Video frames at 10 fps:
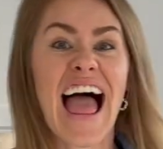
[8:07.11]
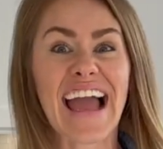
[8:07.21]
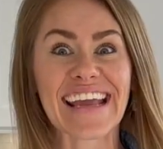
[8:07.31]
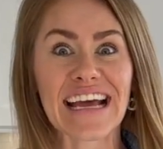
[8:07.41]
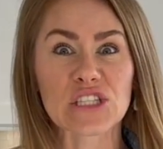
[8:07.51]

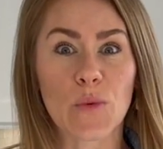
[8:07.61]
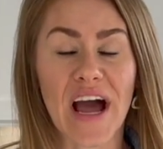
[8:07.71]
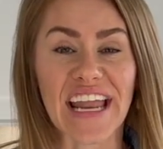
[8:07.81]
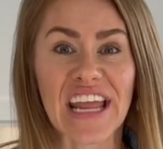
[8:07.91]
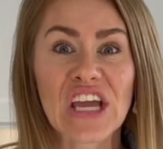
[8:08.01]
And guess
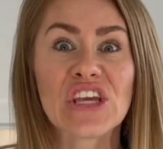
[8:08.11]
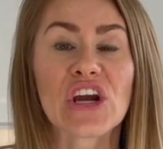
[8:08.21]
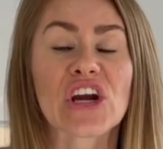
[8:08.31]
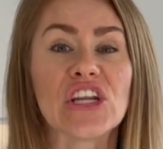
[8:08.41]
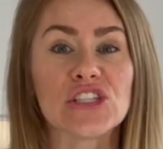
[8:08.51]
what?
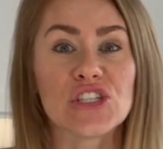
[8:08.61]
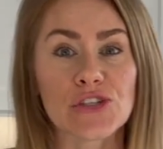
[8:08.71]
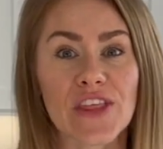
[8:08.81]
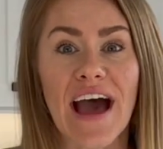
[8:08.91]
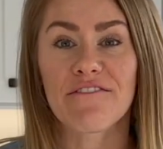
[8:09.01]
You're gonna
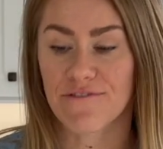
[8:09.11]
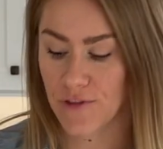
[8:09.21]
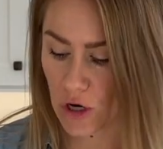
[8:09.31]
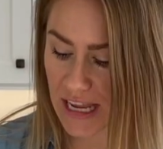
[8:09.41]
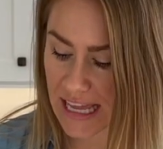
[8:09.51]
do that
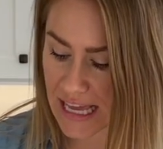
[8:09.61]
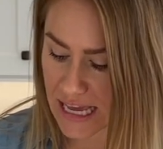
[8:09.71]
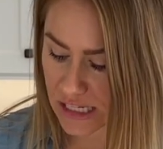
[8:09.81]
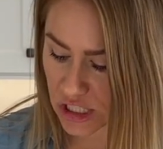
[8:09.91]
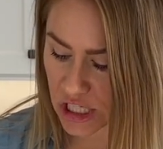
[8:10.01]
for
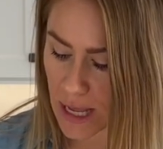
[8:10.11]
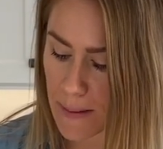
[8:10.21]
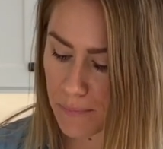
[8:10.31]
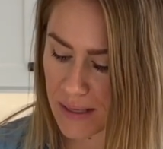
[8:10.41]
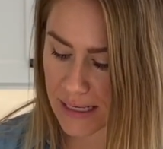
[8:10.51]
each
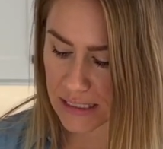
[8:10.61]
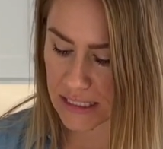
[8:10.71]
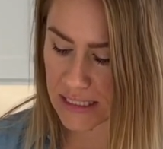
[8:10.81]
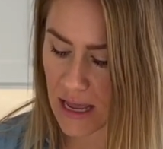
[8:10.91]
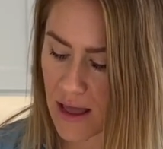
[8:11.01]

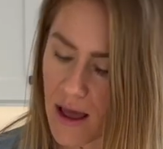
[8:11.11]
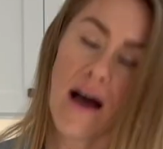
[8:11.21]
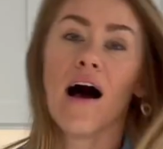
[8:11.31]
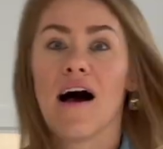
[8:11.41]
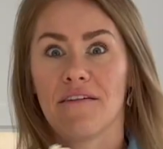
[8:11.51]
piece
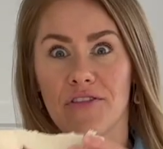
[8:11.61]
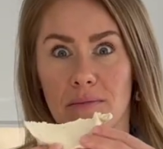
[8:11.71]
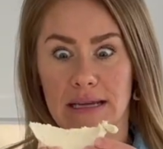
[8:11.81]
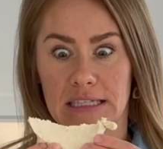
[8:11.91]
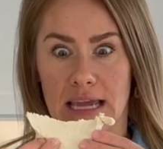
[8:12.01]
of the
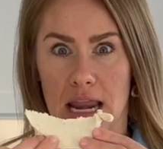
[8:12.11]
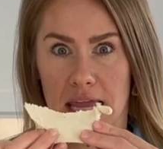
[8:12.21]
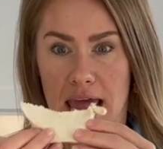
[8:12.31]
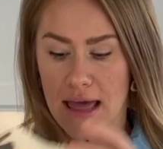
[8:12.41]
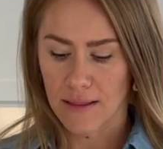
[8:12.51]
biscuit.
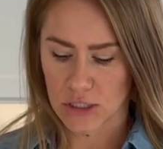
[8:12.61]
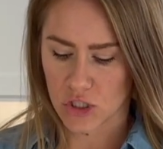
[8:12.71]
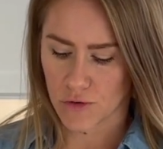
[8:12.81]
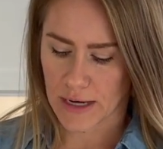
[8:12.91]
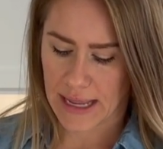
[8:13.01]
Okay, let's
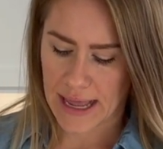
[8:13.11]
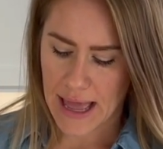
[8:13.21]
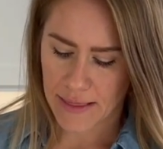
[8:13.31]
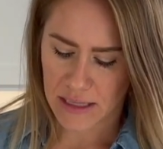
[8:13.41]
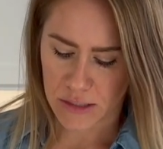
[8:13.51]
do it
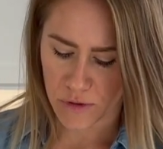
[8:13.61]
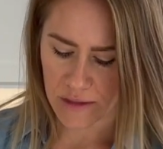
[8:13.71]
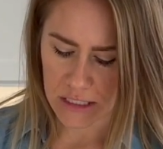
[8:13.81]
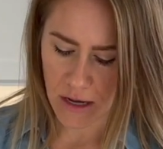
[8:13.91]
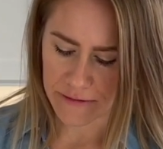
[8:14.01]
again. Let's move
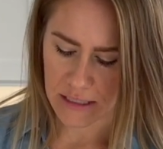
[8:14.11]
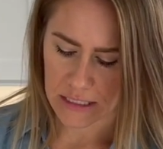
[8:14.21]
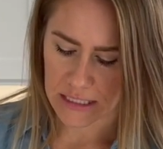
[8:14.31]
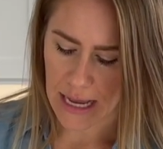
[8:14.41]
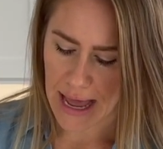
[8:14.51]
these off to the
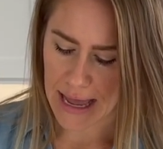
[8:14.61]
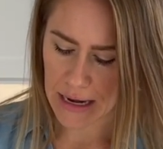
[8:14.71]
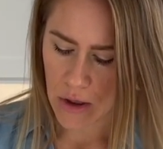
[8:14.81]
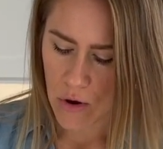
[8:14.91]
side.